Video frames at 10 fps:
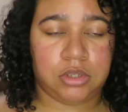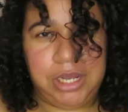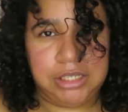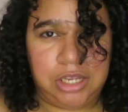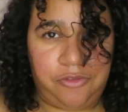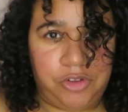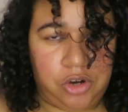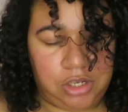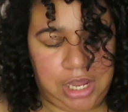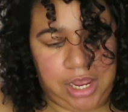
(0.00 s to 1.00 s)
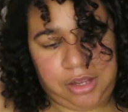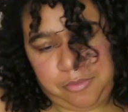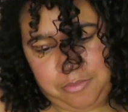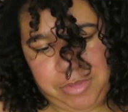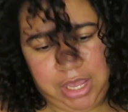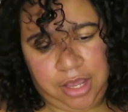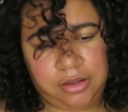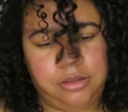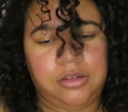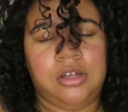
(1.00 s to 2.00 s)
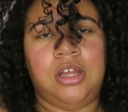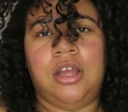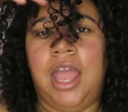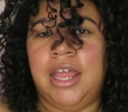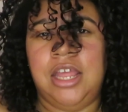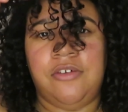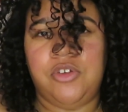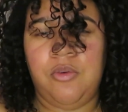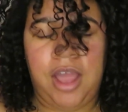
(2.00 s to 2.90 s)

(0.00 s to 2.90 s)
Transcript: because if you're like me and if you